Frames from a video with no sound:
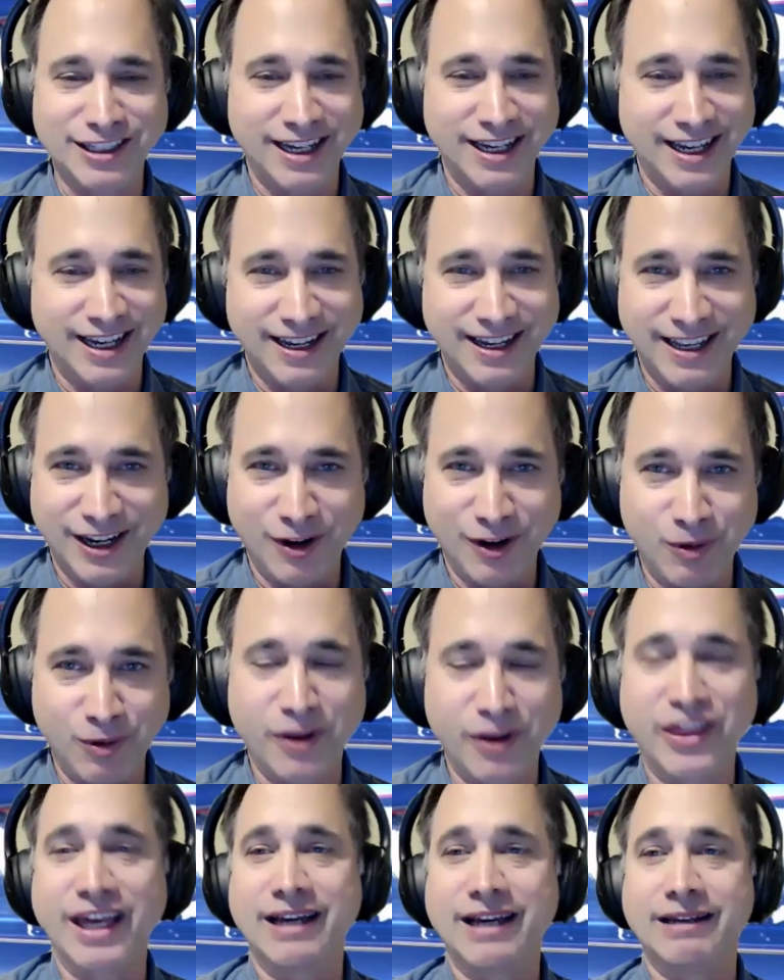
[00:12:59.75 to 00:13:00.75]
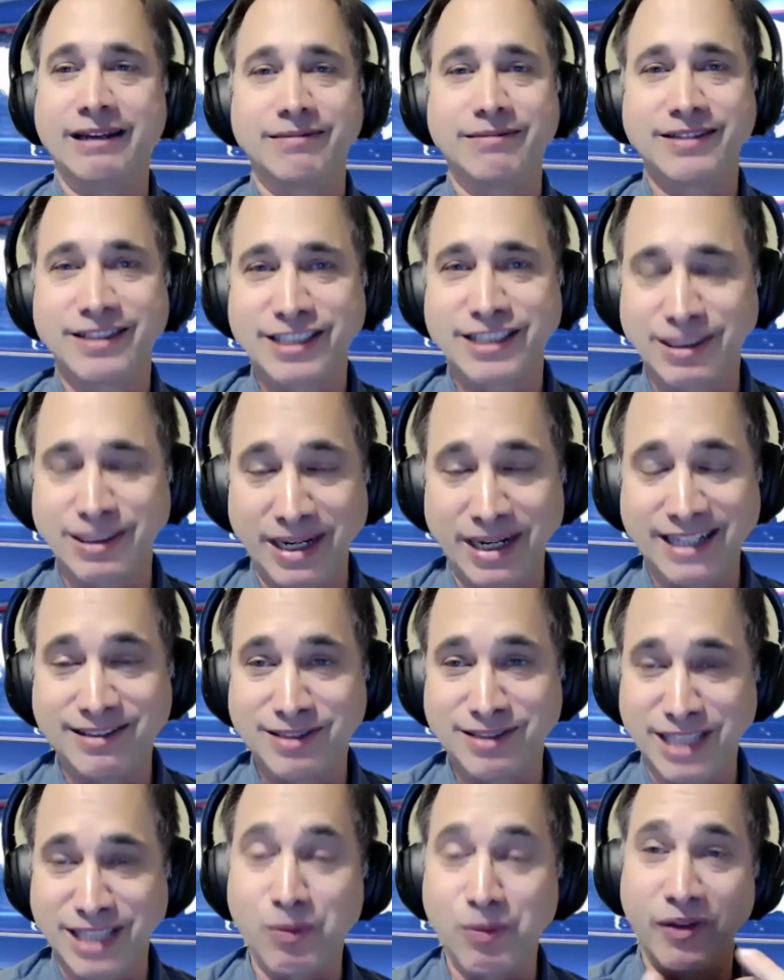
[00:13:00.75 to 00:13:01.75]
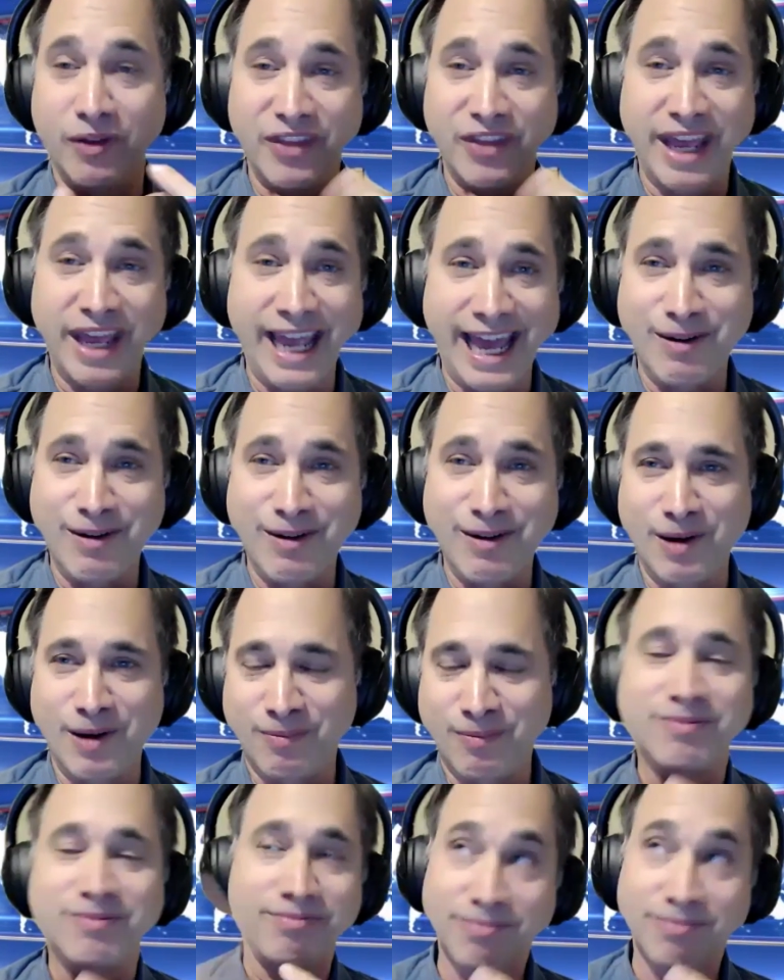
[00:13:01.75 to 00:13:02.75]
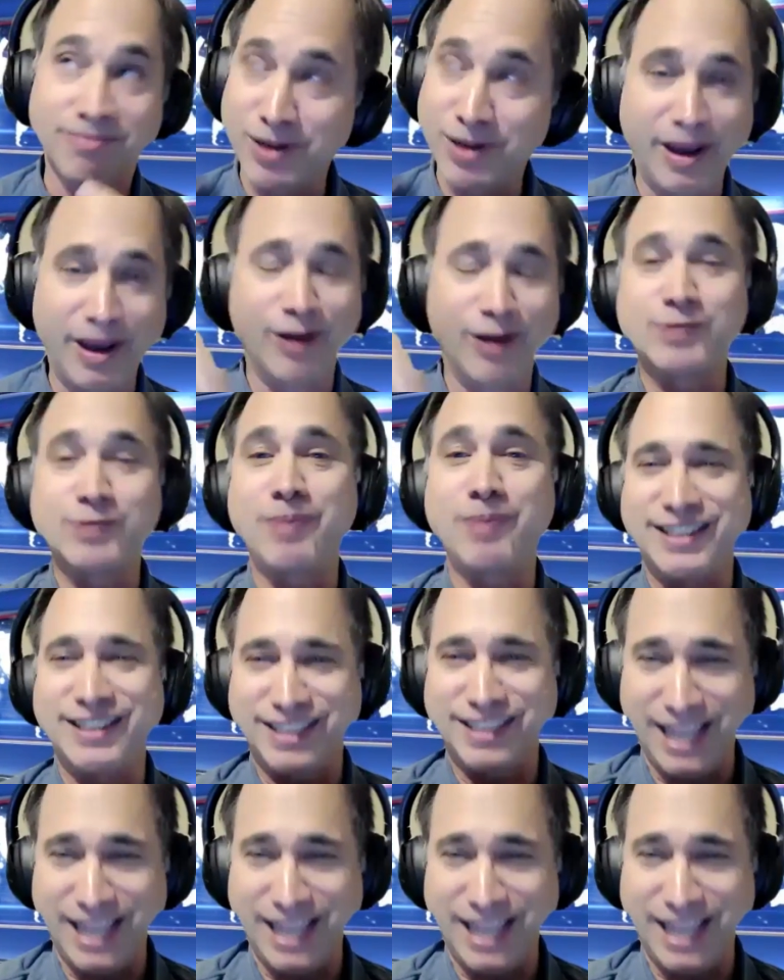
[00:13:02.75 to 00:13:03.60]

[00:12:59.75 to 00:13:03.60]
Uh, you know, where the you know somebody said one day, "Hey, I'm going to put my own space